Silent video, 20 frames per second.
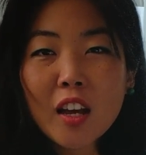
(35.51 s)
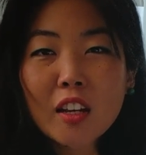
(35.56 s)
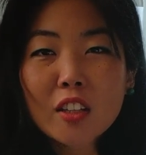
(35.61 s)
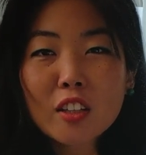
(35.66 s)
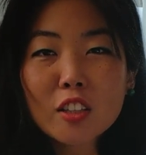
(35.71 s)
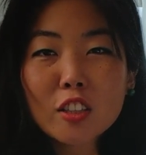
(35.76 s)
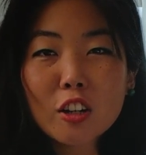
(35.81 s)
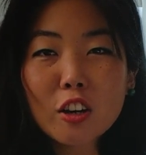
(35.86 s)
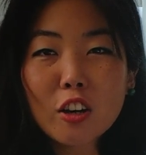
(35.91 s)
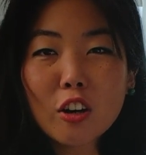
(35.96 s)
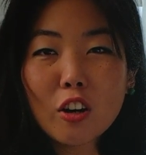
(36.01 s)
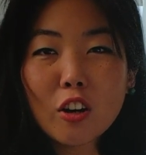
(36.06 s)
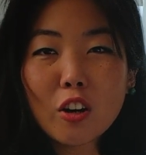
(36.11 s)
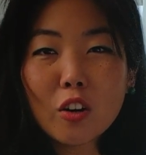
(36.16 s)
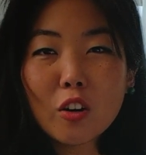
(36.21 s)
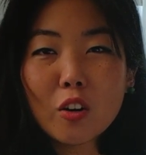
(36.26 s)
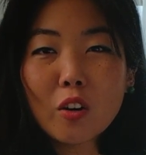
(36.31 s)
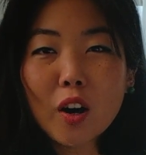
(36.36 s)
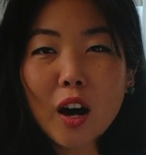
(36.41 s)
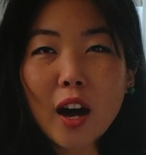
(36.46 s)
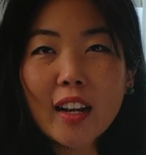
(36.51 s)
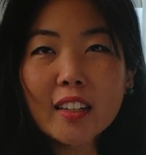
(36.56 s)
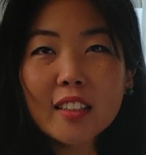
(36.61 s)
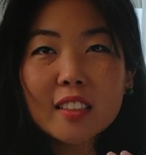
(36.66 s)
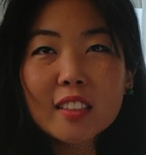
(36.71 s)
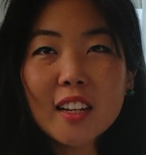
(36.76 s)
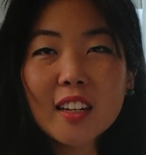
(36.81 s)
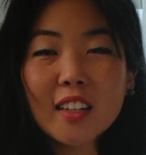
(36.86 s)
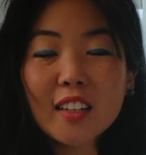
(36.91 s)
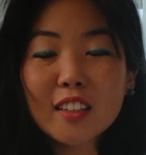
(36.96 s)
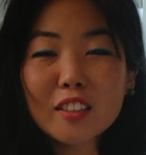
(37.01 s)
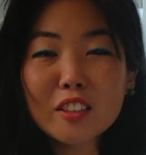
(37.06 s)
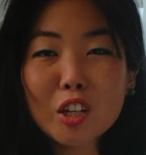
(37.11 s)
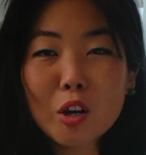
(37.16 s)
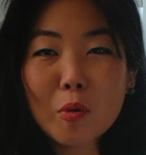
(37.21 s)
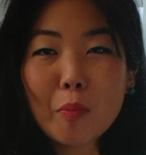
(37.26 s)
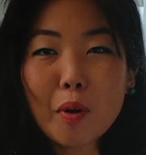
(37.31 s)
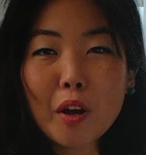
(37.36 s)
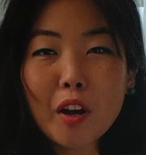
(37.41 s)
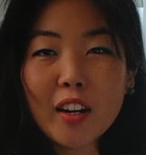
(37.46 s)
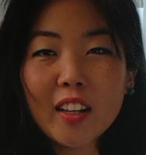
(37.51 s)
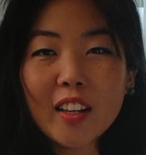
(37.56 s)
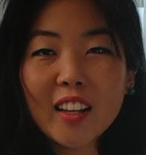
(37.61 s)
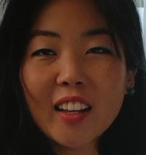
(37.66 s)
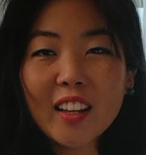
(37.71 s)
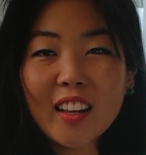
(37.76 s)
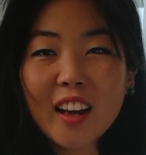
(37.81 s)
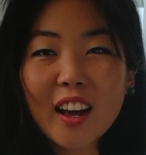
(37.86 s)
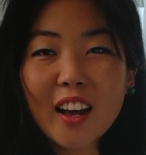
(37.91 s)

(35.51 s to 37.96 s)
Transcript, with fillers: So I decided to jump on it.